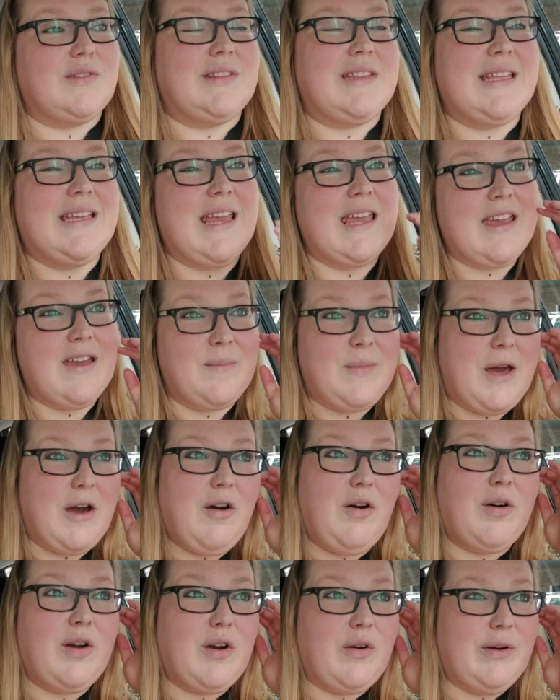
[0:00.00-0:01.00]
thinking
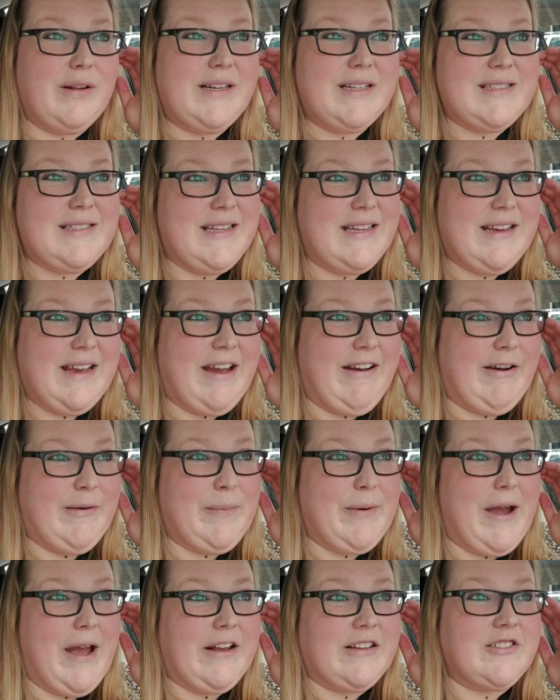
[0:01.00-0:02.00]
about going to see a
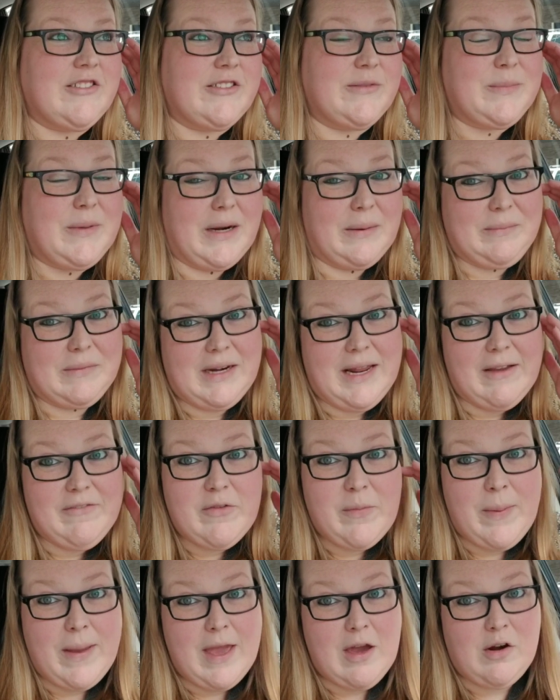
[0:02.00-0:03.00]
chiropractor, but I'm gonna have
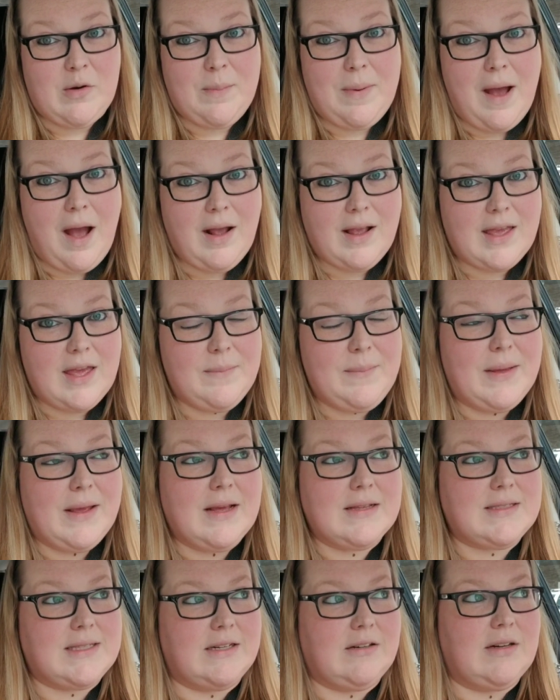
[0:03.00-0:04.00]
to pay out of pocket
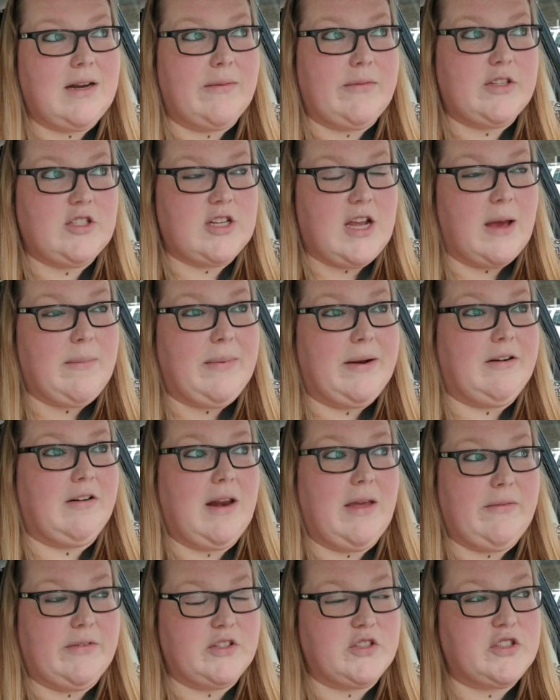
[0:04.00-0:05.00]
because I don't have a job and I don't
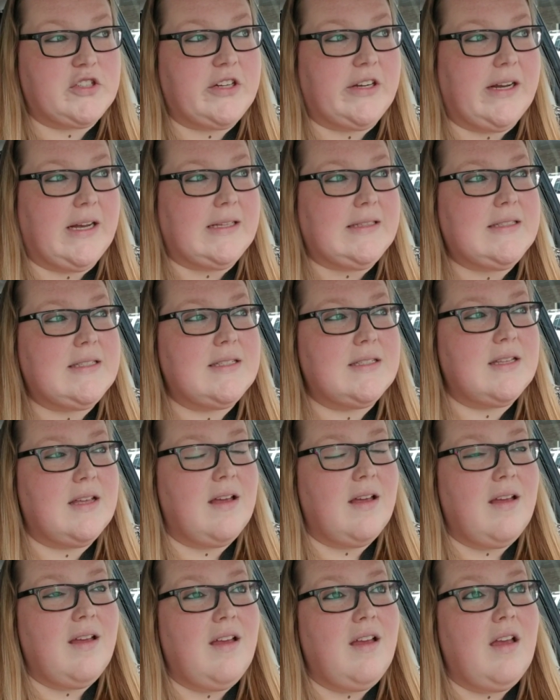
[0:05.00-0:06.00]
have insurance.
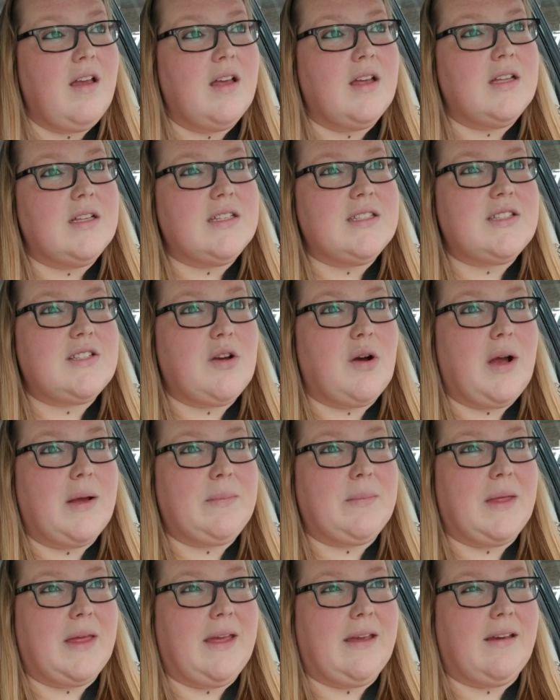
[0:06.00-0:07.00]
So I'm